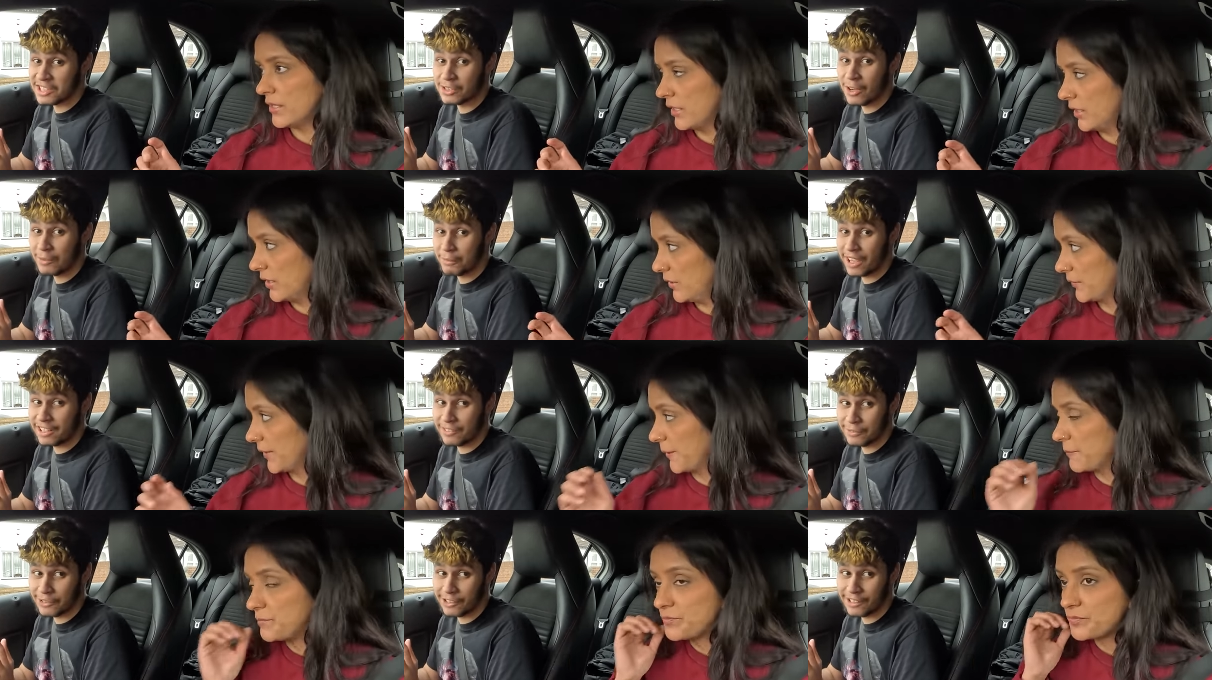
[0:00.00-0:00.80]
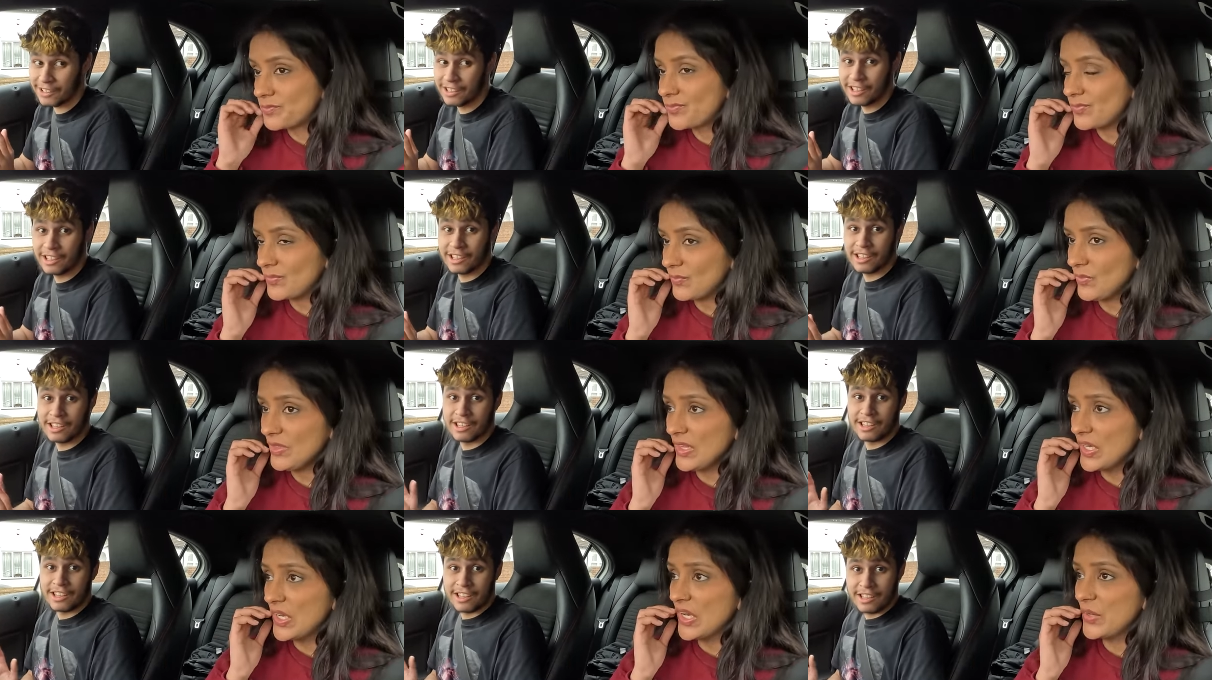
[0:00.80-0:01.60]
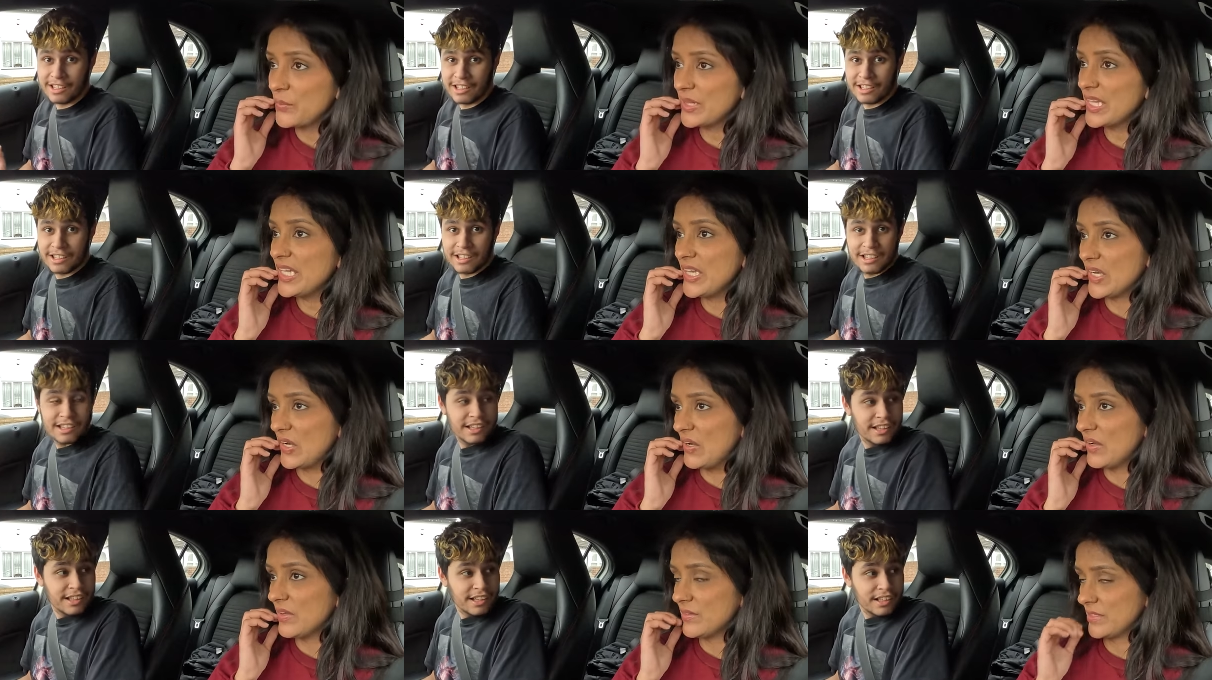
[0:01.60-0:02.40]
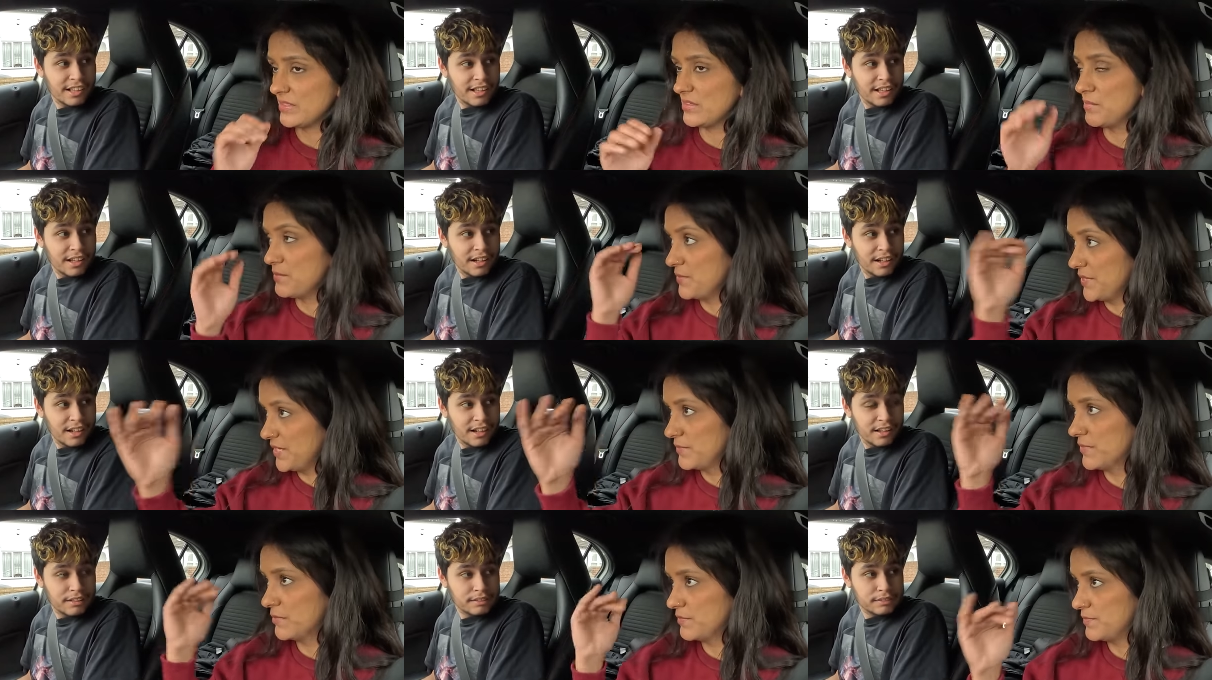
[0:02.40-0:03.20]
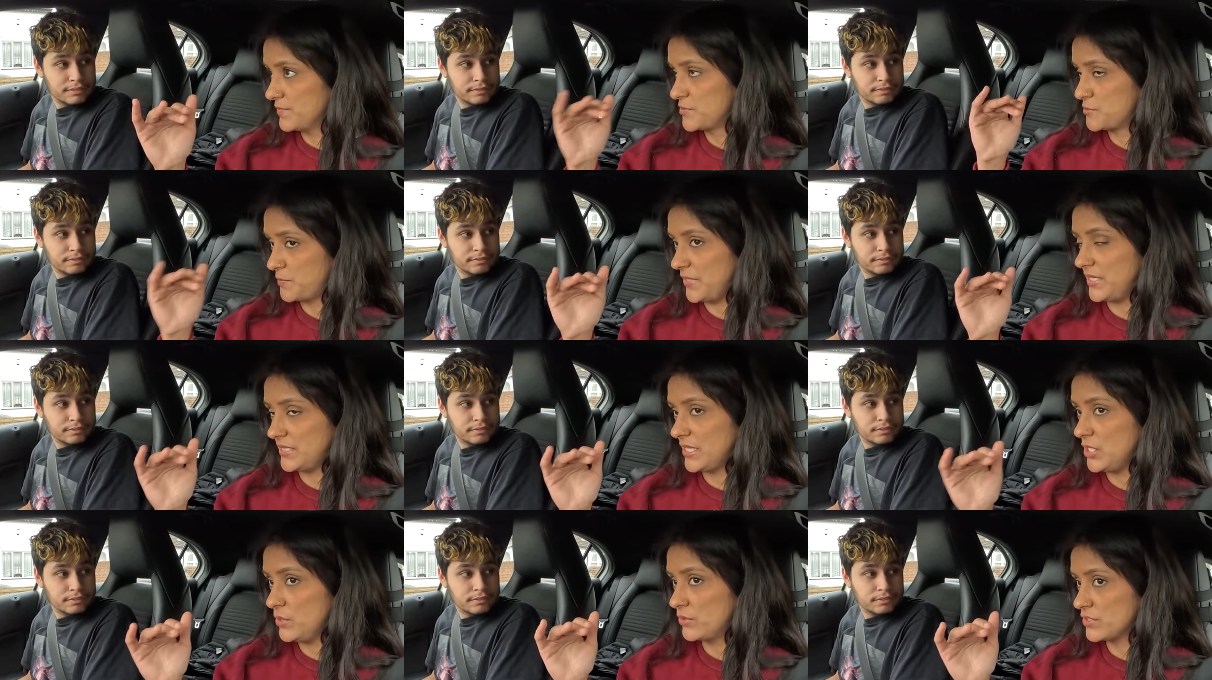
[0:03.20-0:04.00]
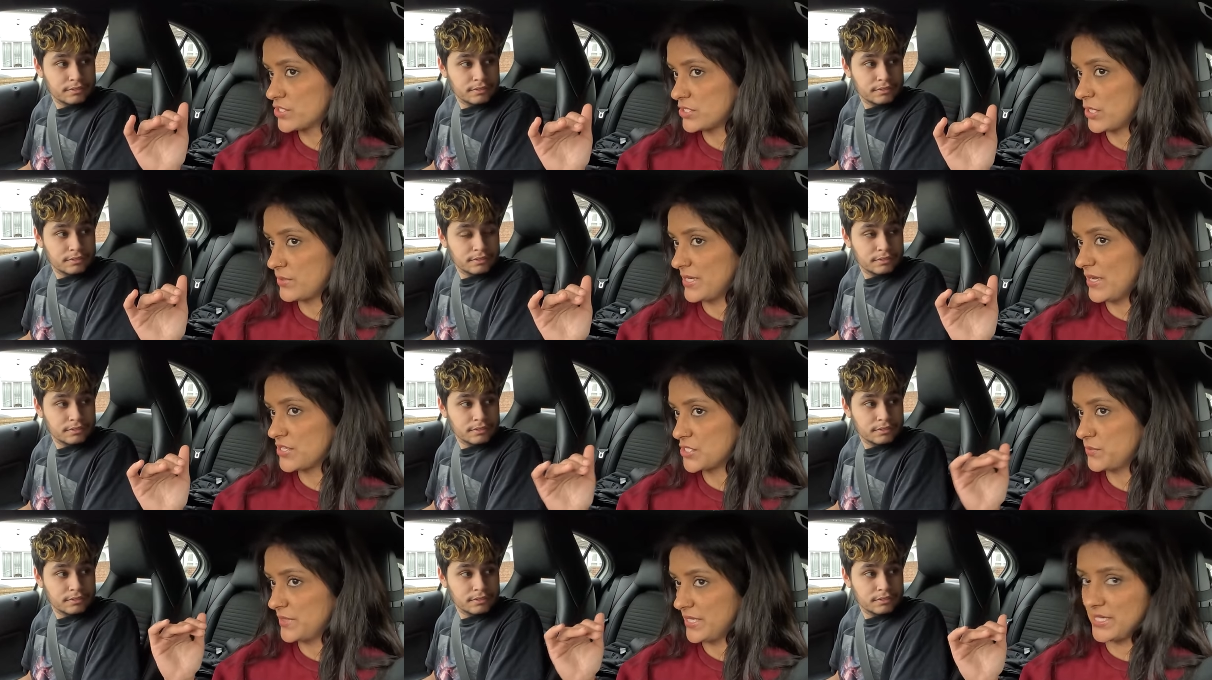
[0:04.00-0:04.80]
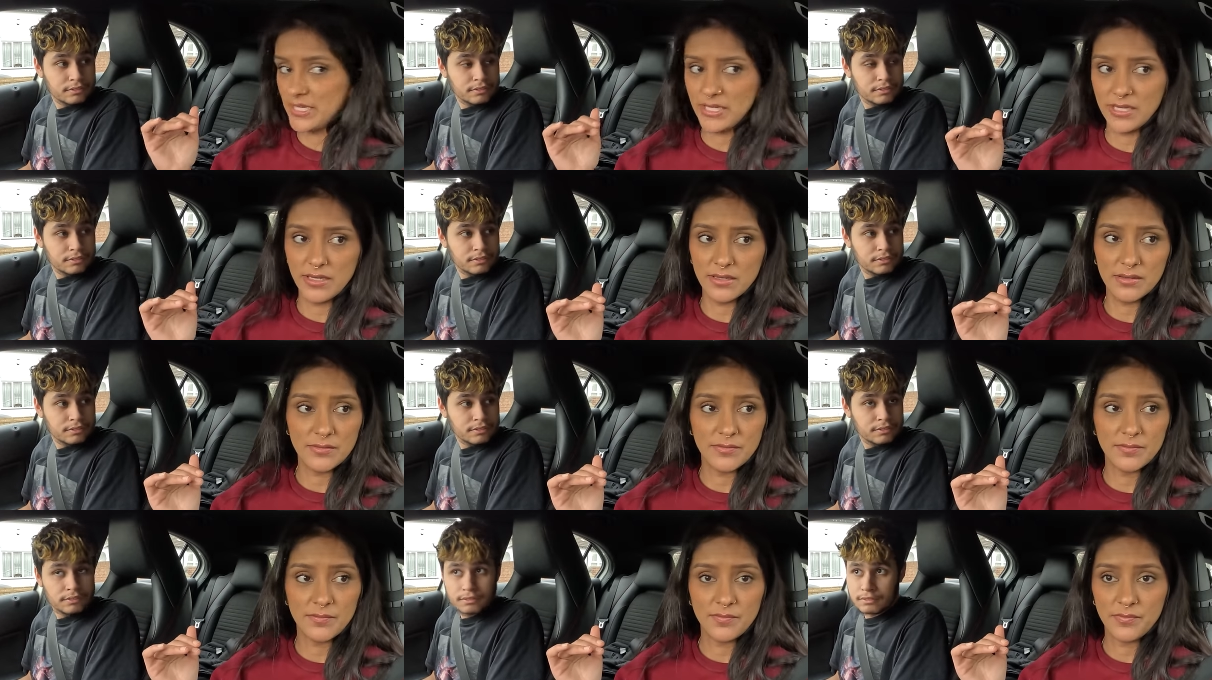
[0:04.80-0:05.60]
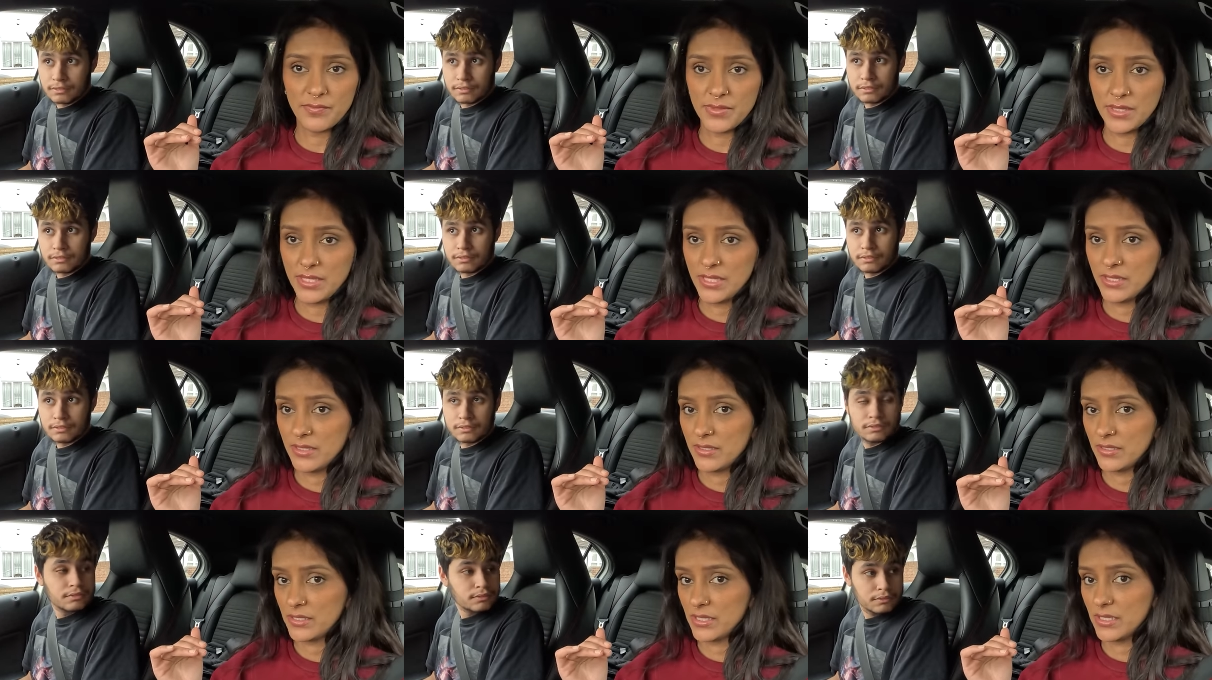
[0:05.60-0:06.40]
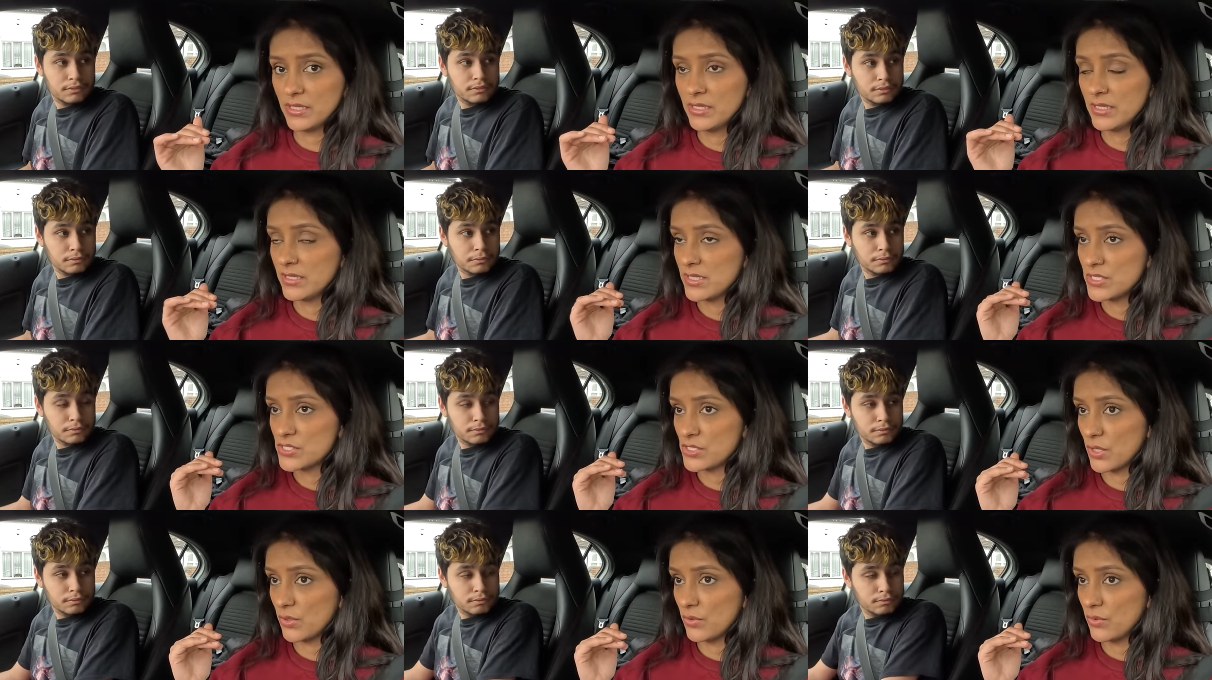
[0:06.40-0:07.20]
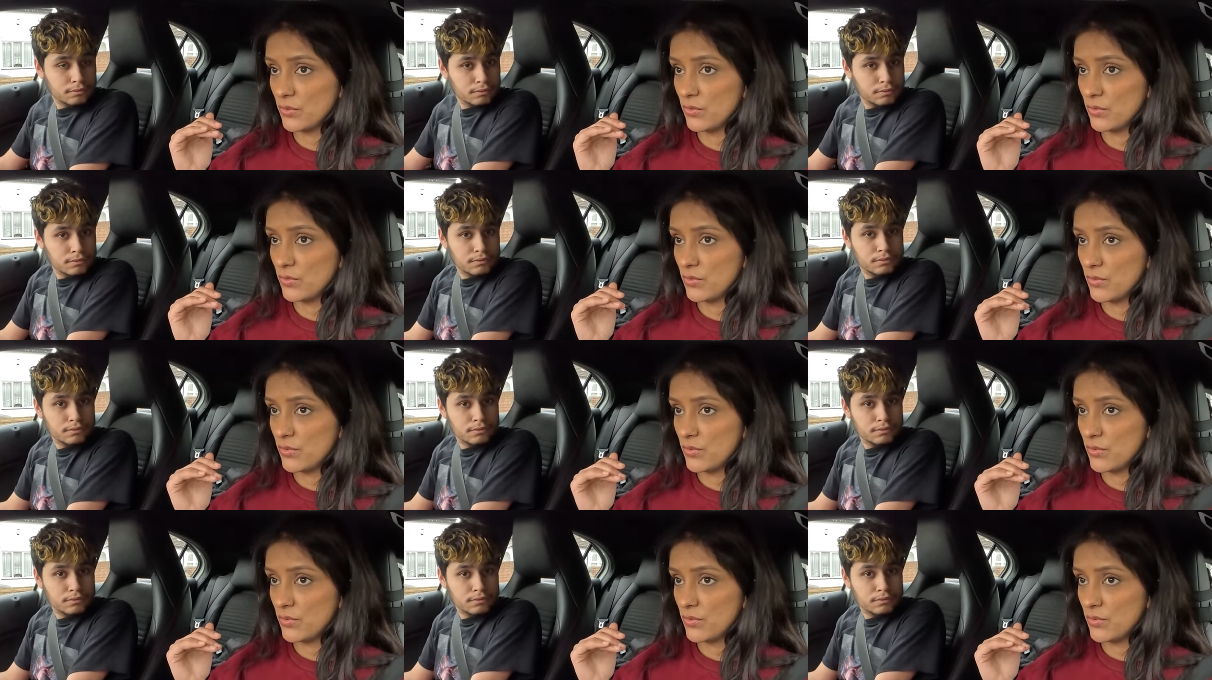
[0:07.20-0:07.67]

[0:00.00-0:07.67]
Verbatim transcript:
Speaker 1: stop kind okay. of thing.
Speaker 2: With any car, there's a minimum speed that you can slow down to in any gear. Okay, so